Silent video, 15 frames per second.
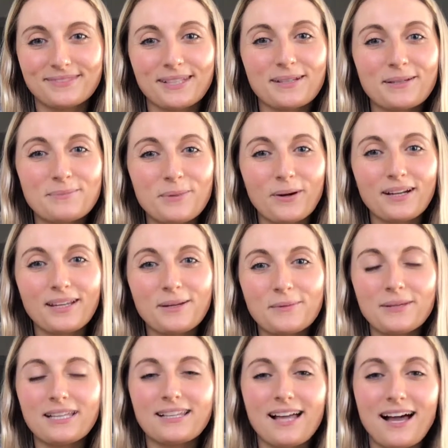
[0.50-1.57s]
Good morning,
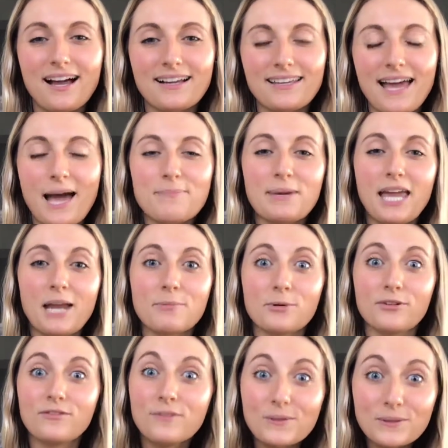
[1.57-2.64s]
Wheelock. Happy
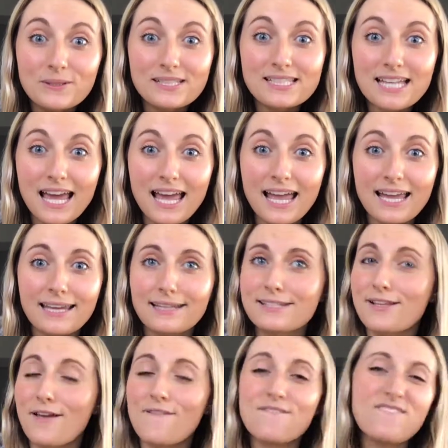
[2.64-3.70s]
April Fool's Day. It is
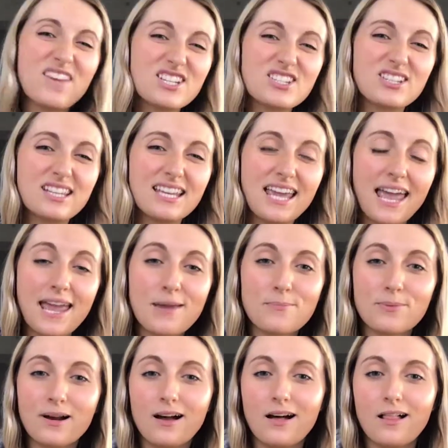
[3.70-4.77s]
officially
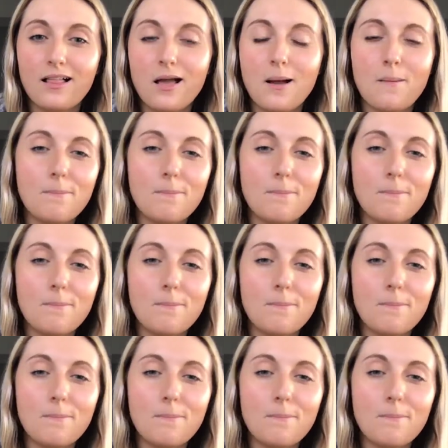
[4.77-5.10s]
April.